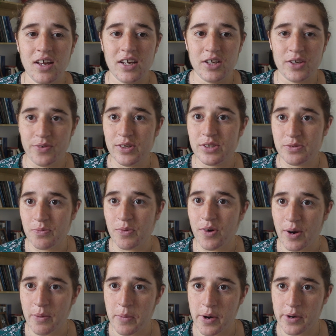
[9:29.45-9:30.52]
It reads
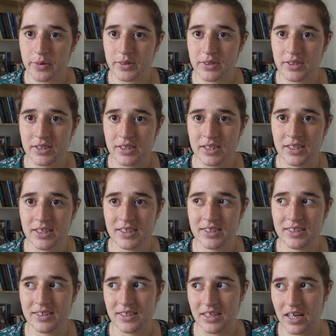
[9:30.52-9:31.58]
more about
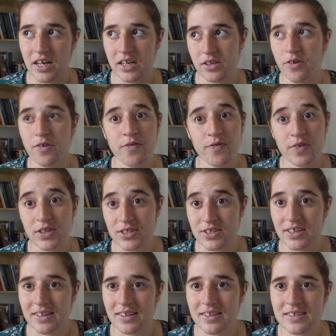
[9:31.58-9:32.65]
a
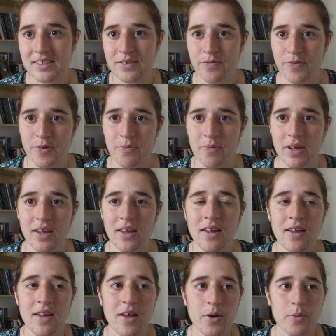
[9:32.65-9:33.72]
non-fiction, at least for me.
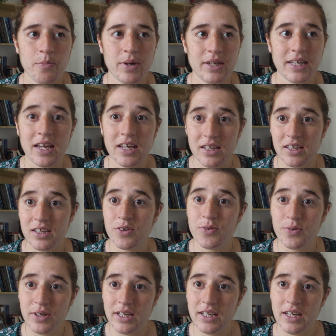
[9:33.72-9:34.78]
But I
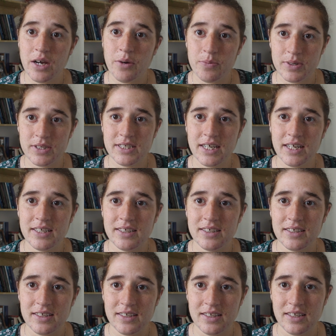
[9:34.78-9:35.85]
really
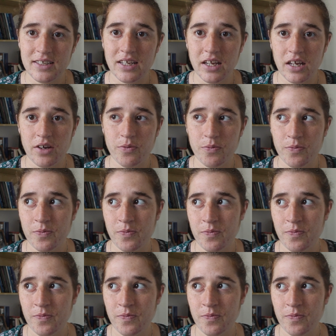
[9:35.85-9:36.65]
appreciated the